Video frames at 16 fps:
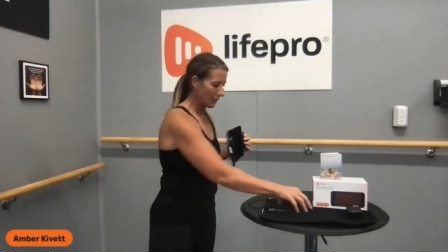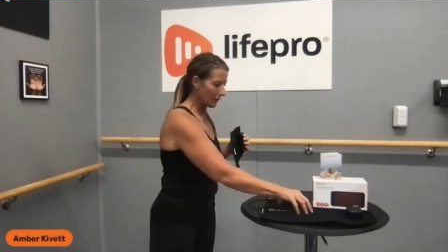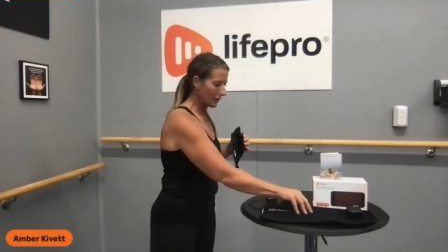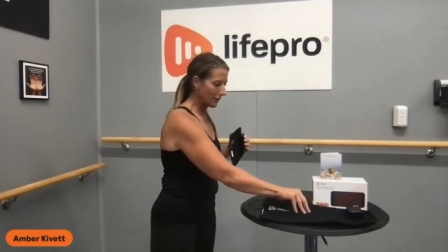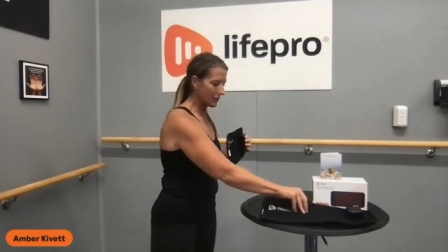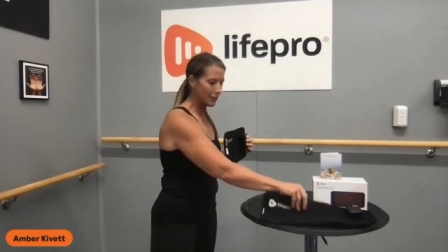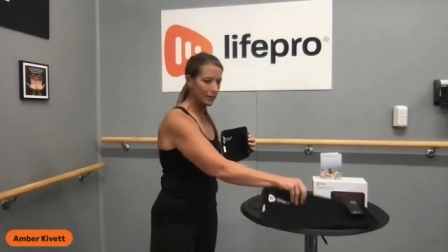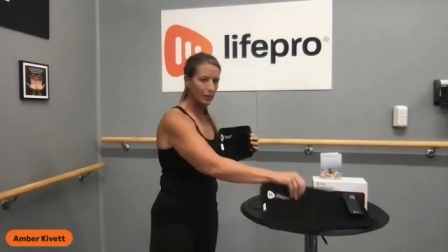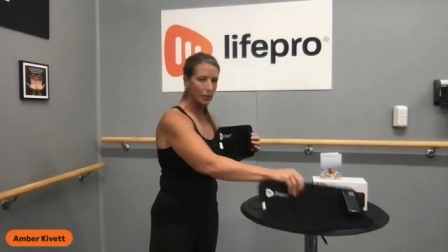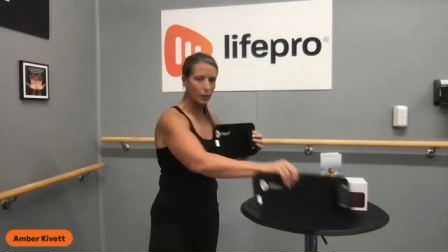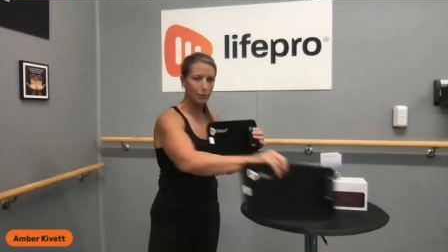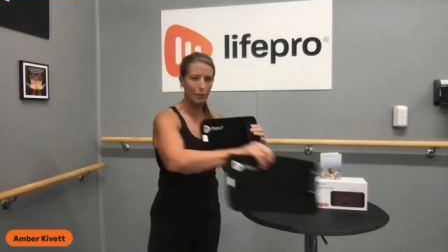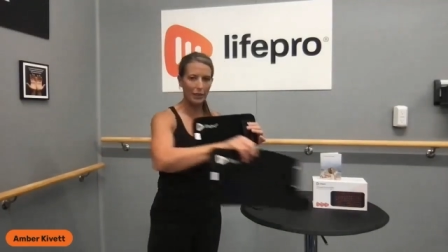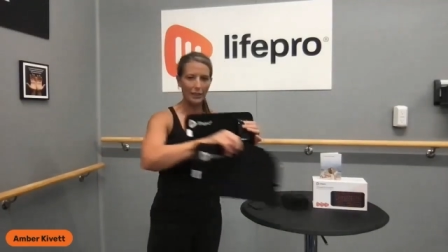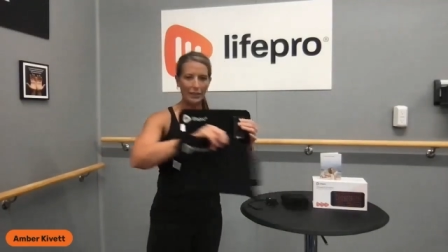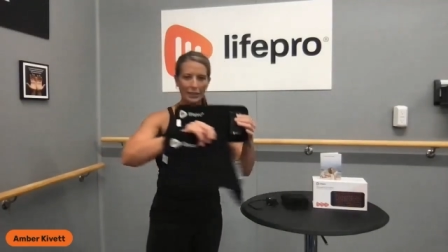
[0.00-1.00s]
this is our
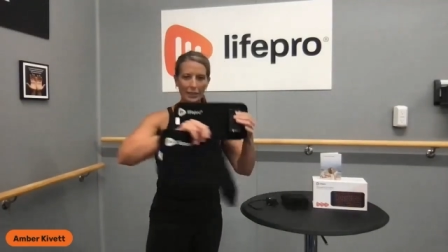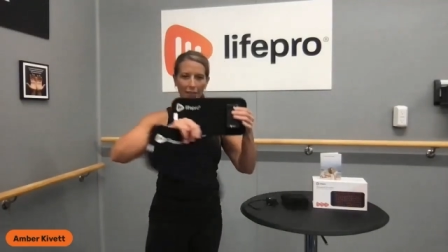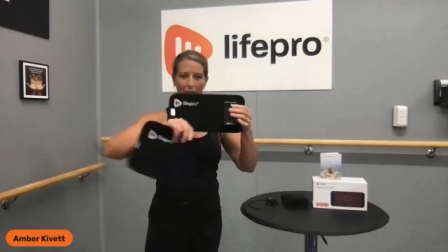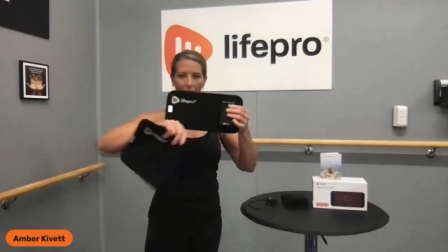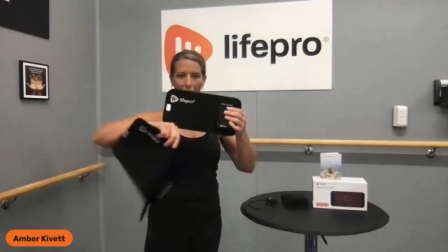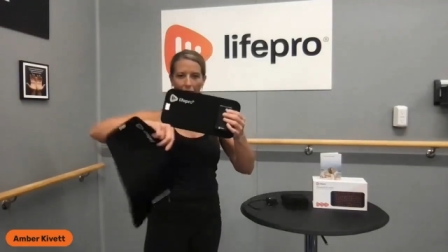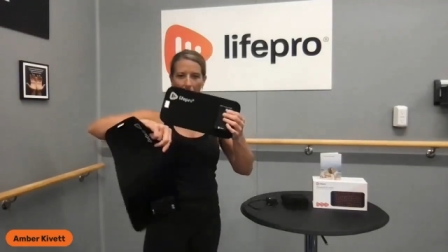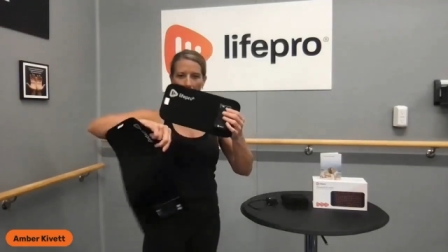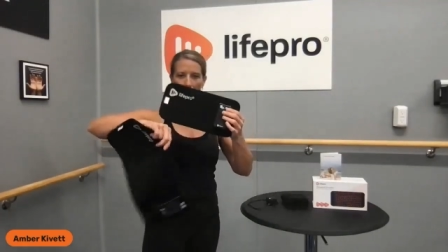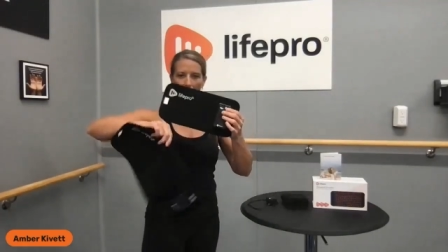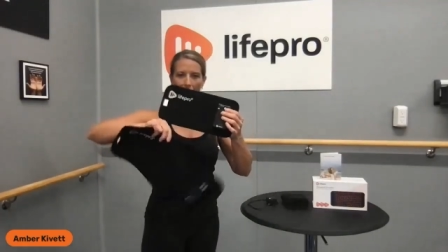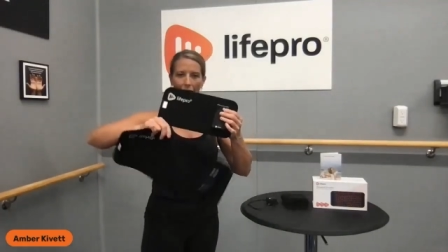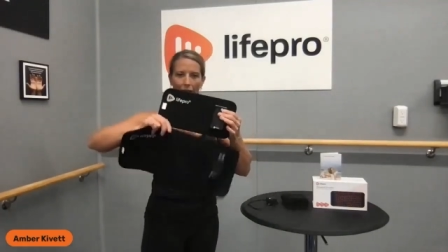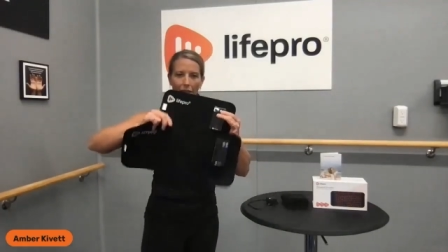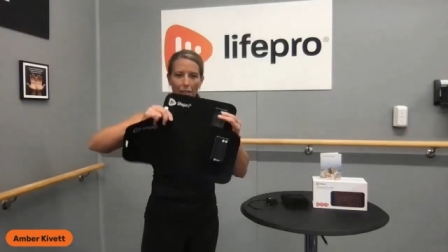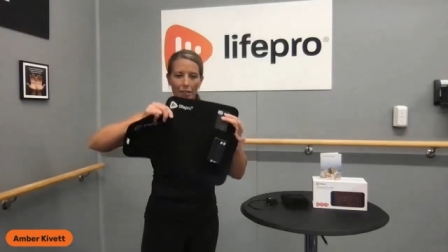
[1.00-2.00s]
Mini,
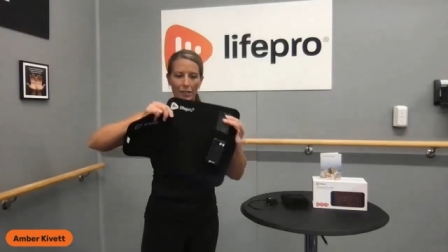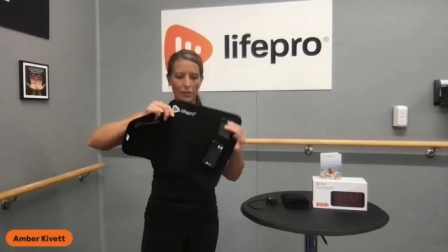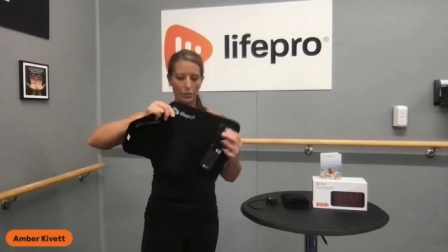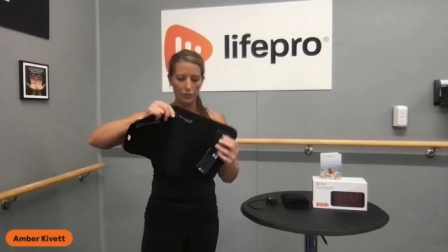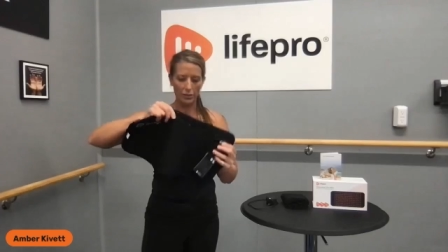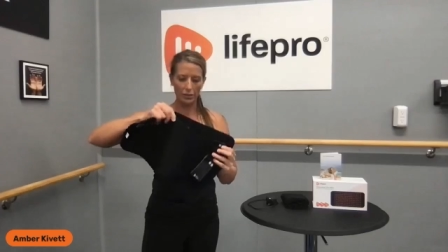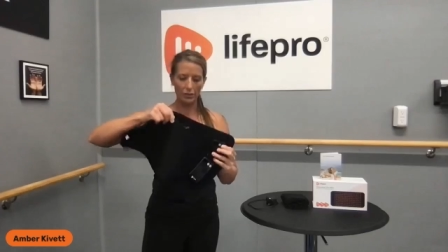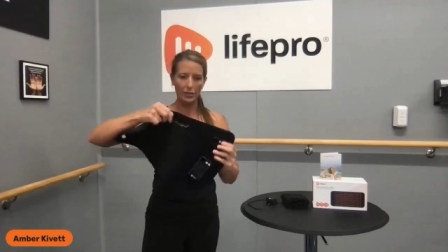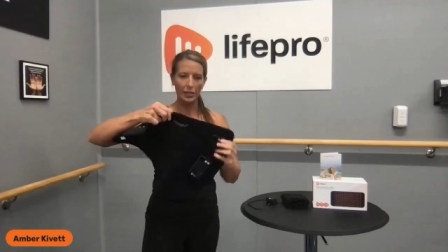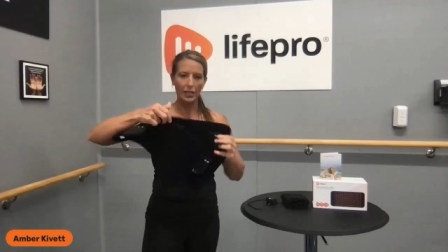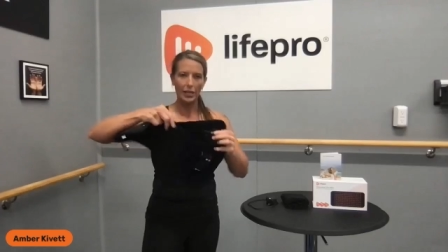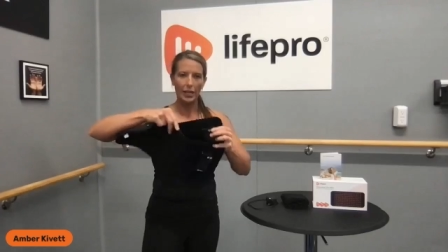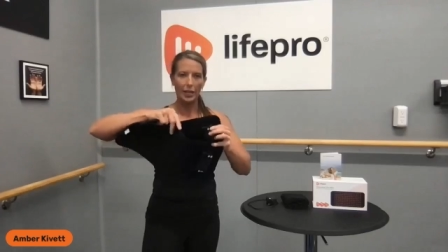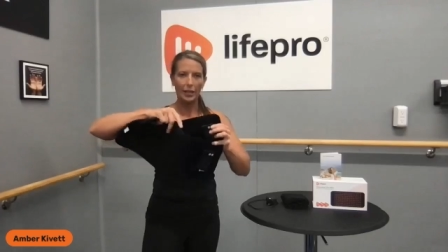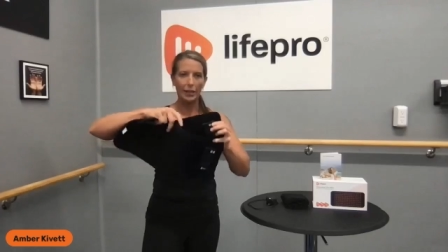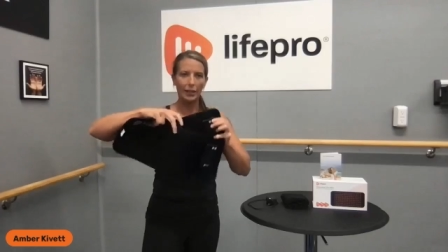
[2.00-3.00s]
okay? So there's
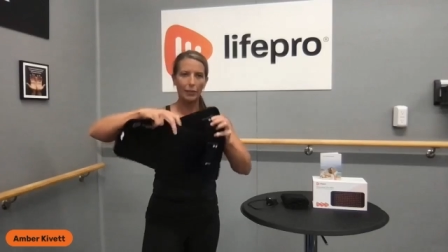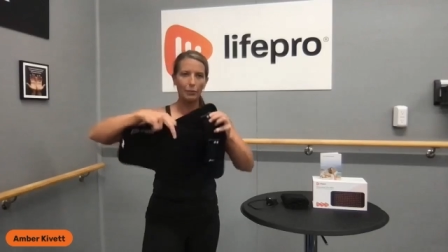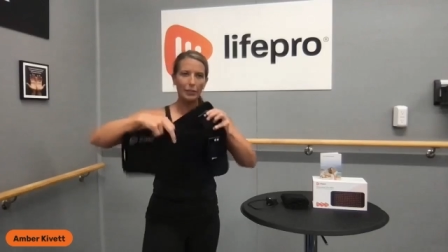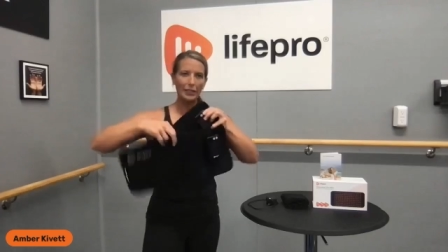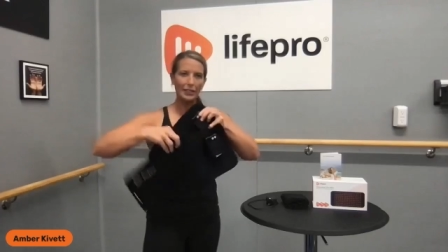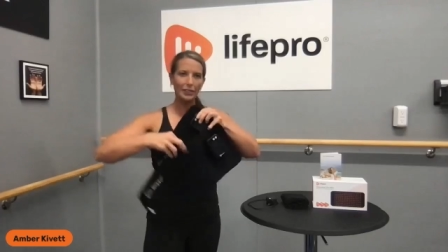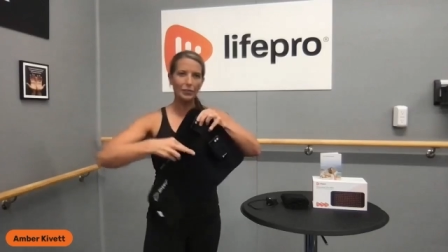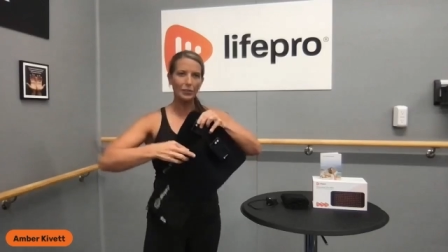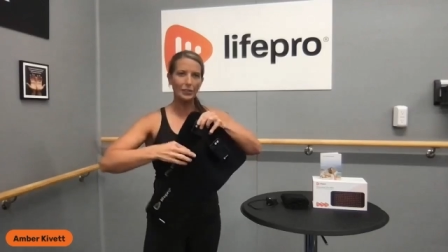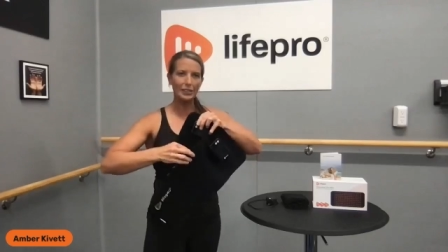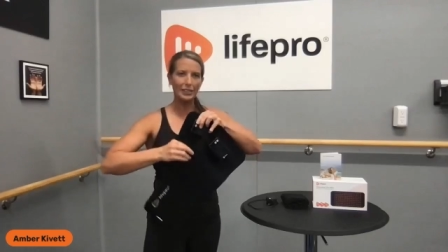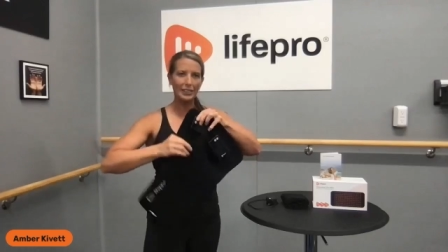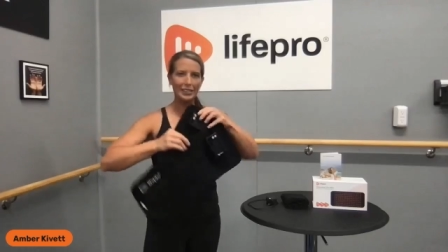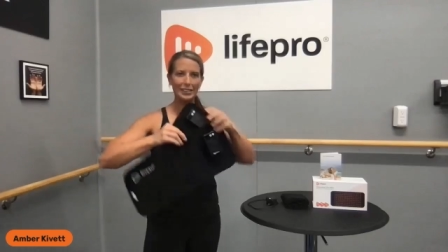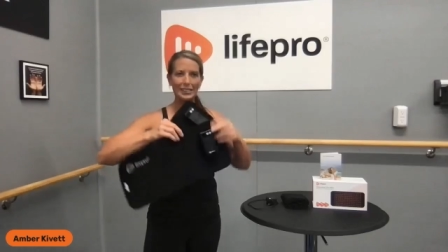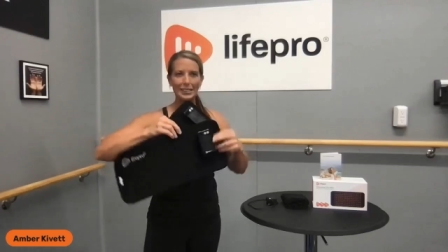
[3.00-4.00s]
a big difference
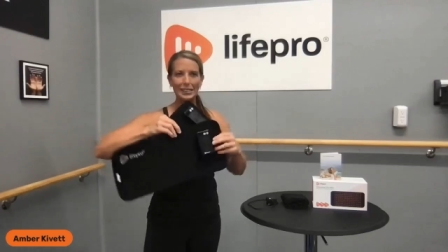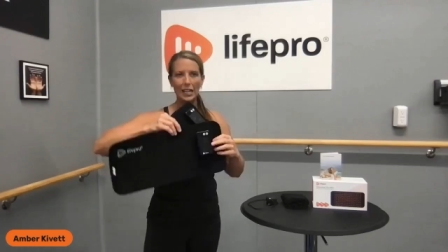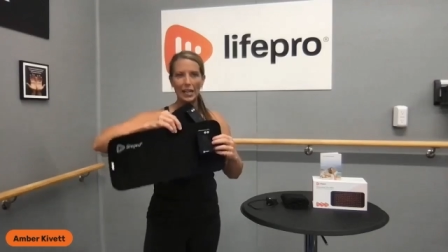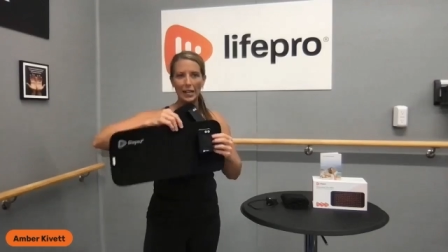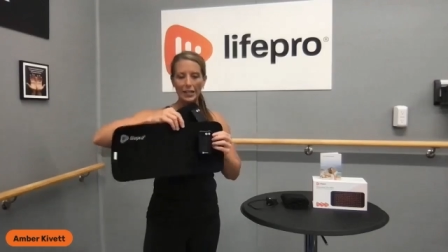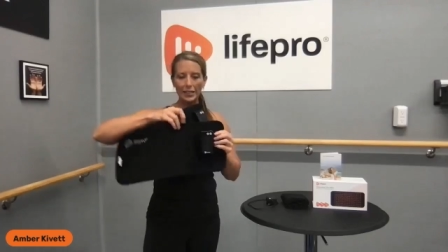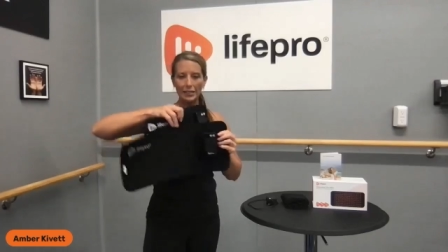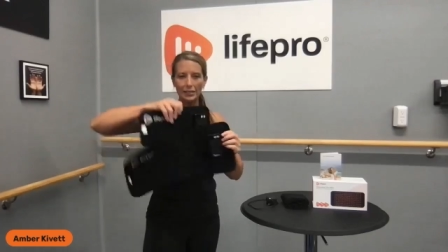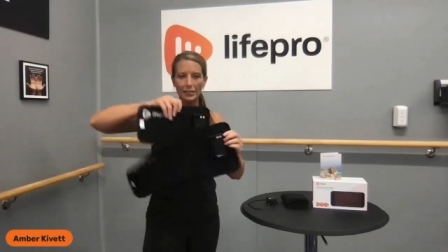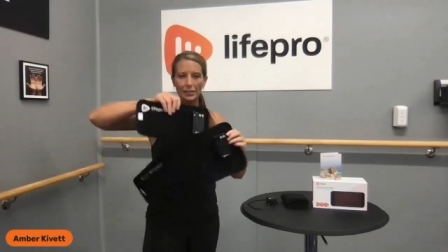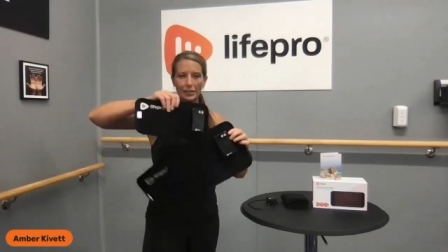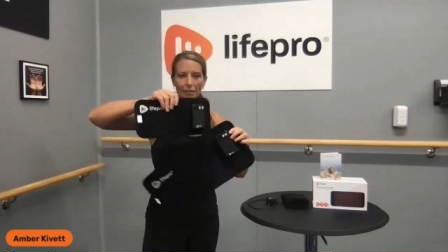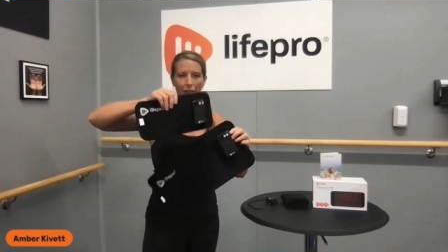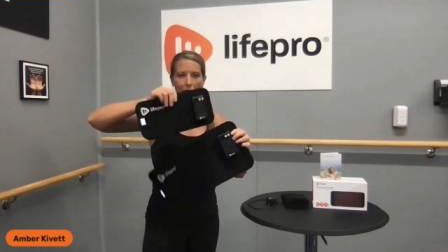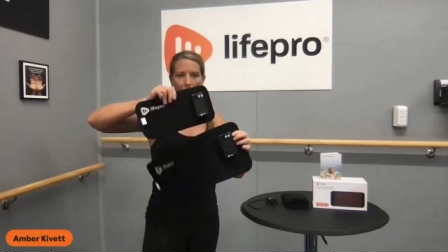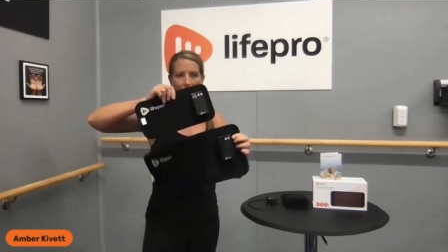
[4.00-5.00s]
in the size
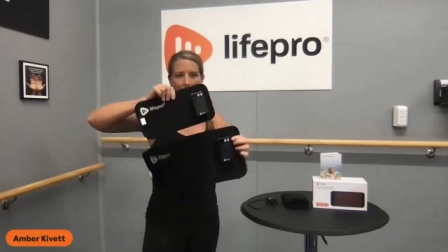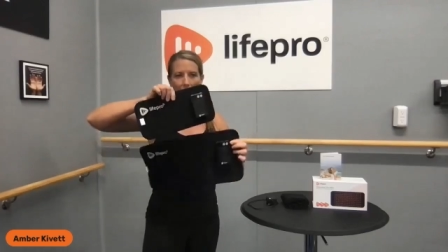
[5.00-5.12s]
of